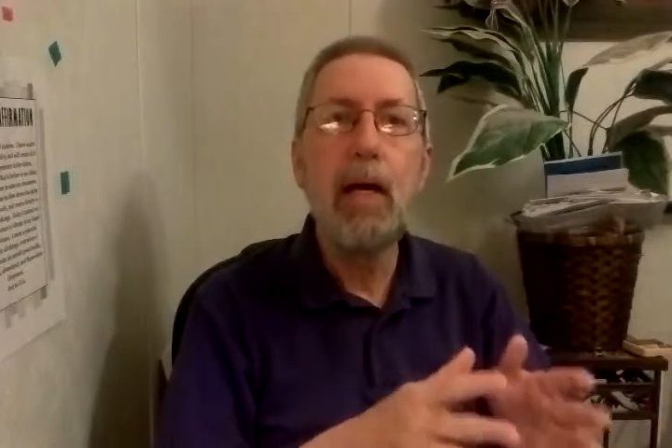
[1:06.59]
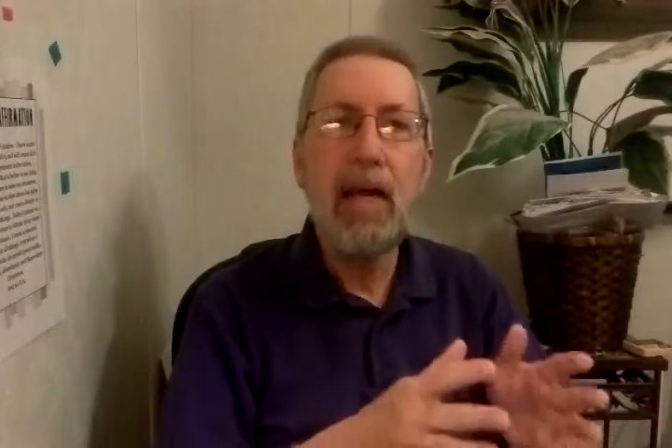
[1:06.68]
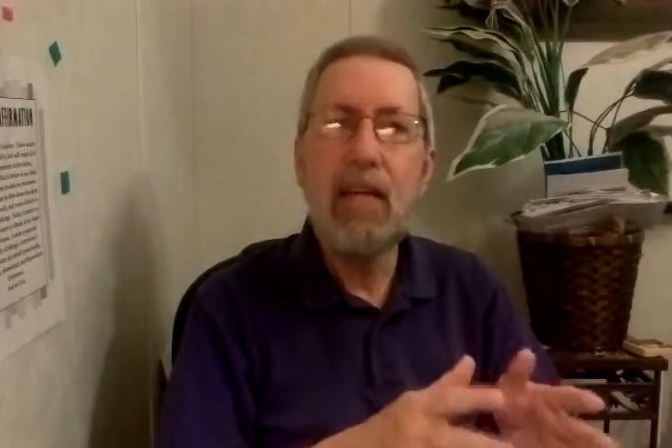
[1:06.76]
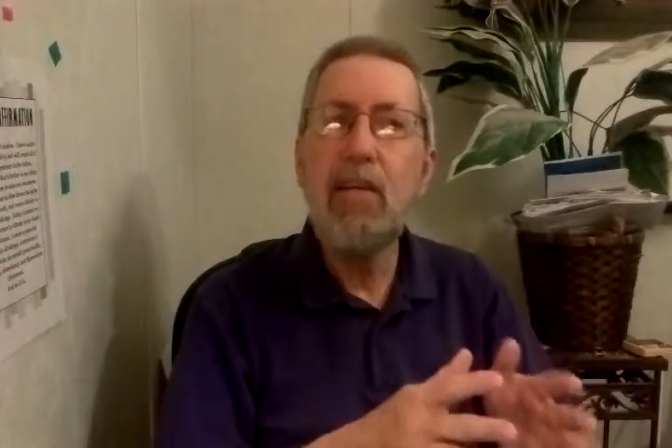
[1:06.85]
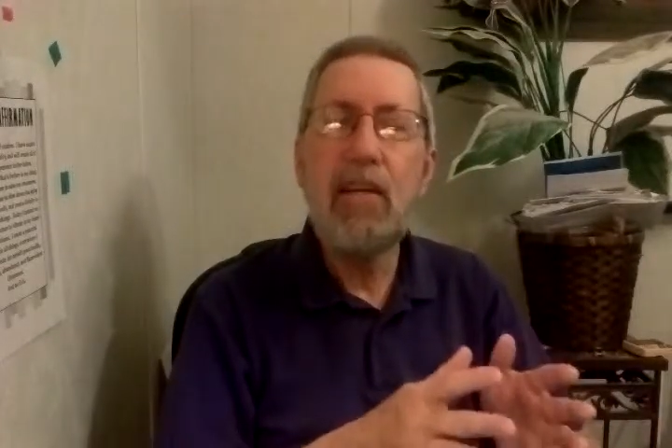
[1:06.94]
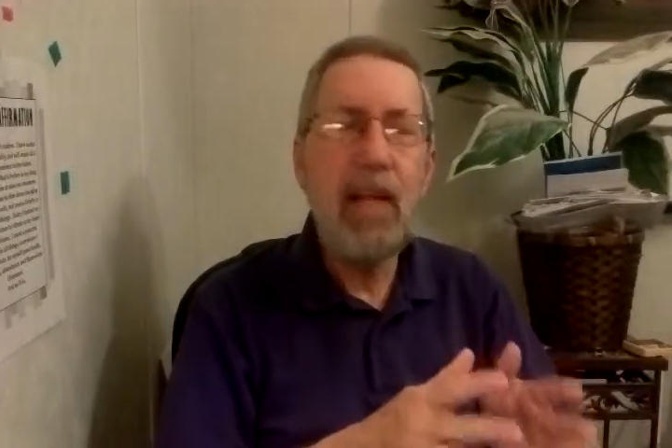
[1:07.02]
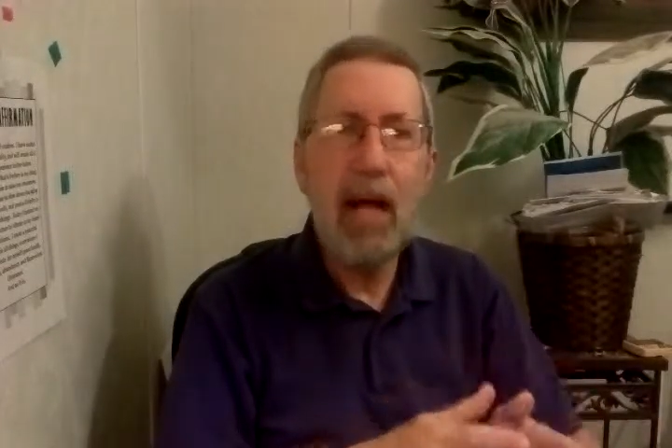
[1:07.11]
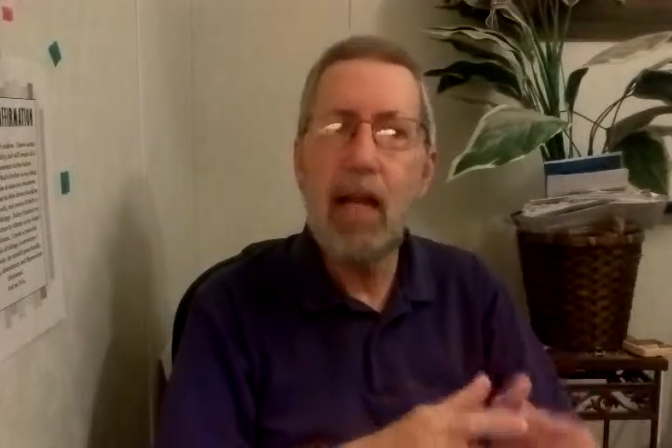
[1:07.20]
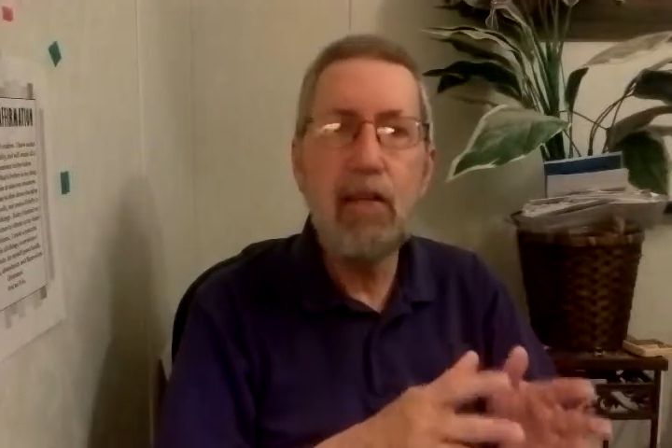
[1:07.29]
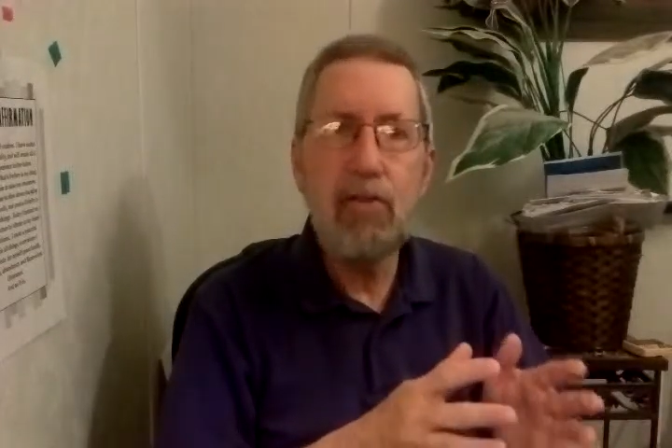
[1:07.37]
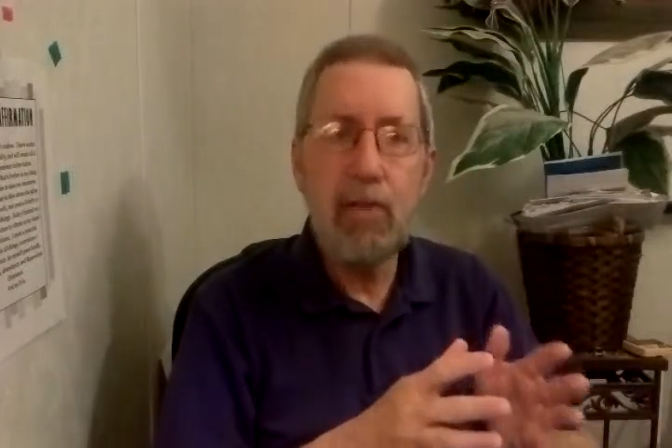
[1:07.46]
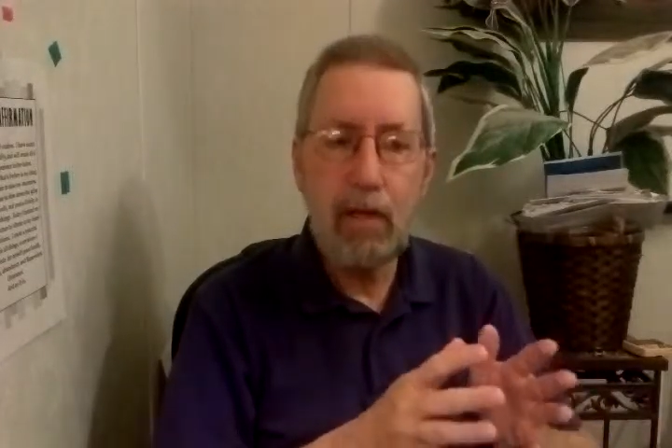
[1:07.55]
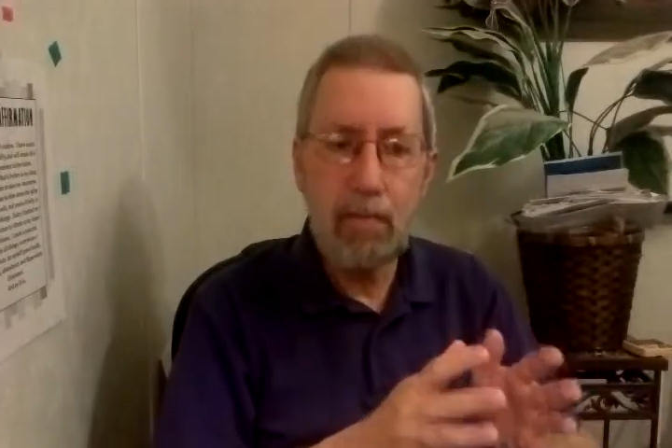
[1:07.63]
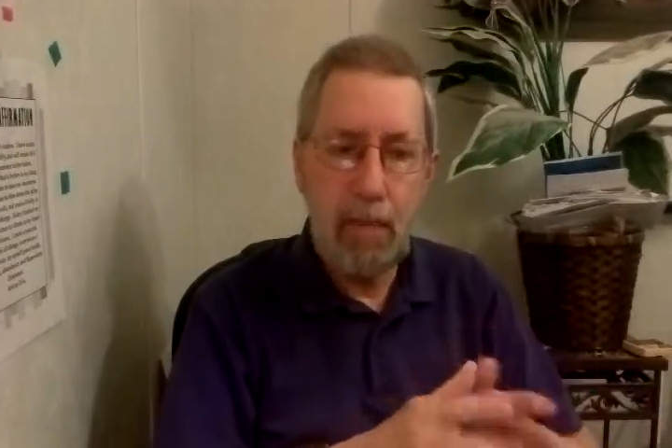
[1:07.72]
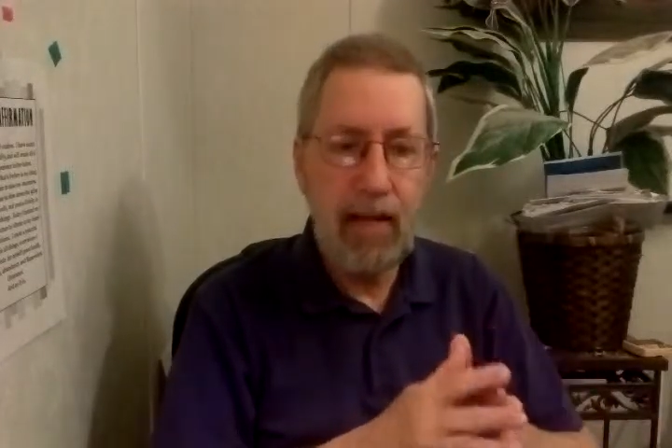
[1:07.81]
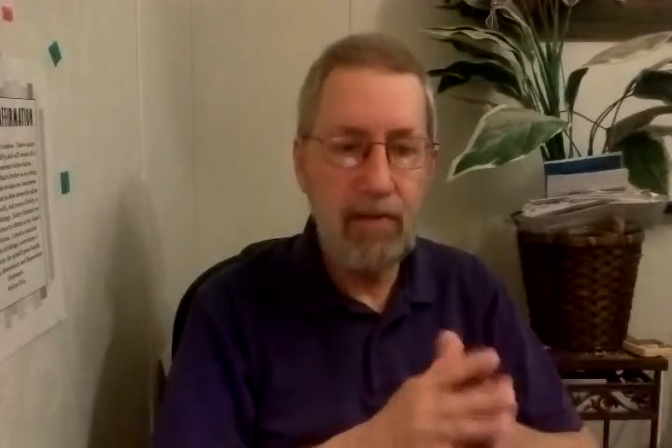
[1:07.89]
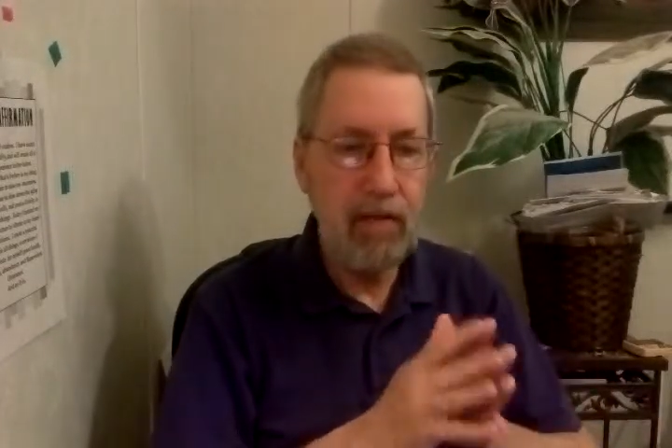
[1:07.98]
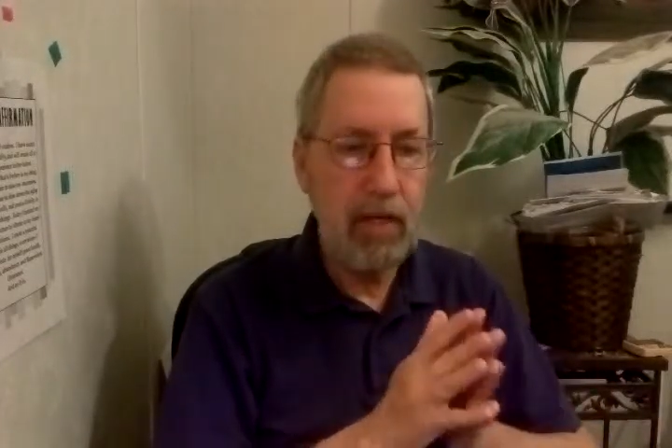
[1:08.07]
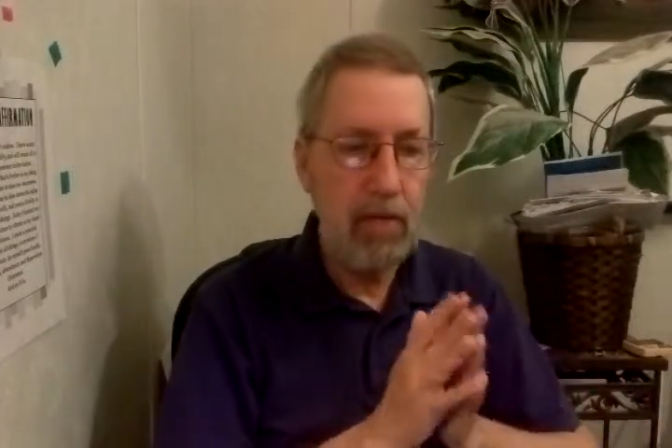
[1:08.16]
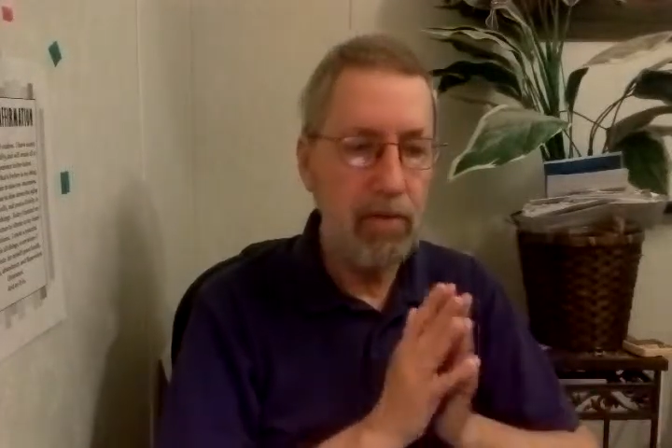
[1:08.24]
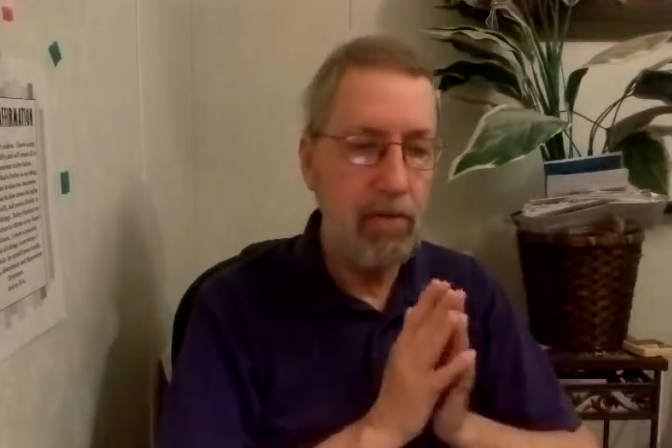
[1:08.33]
intelligent message.